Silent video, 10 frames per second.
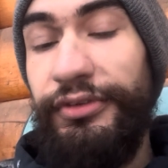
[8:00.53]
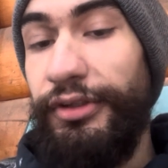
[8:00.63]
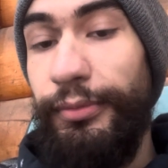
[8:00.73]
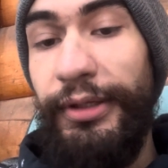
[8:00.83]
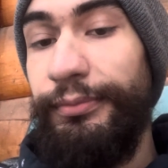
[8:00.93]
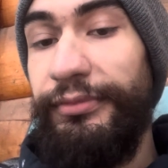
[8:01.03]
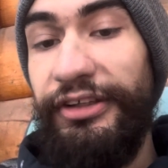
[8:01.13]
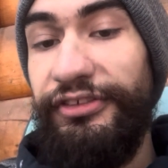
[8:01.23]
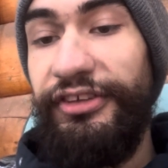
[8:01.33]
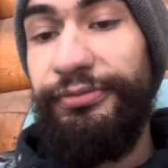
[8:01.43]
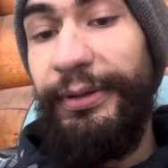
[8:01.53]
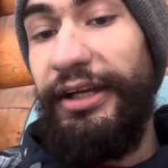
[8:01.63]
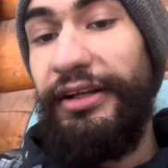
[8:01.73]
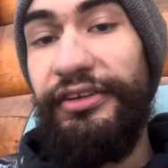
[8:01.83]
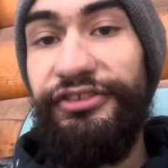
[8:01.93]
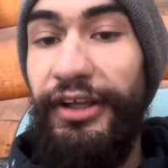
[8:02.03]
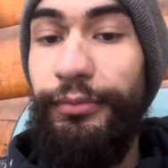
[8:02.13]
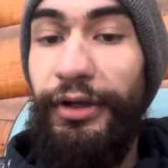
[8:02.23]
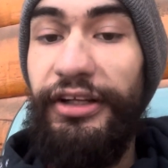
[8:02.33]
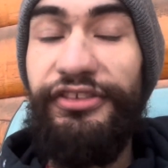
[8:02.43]
Aluminum doesn't expand at the same
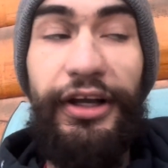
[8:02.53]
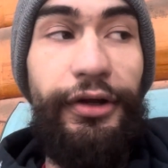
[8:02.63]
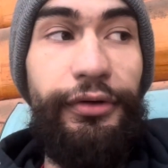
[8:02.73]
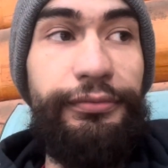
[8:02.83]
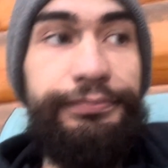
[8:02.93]
rate as iron.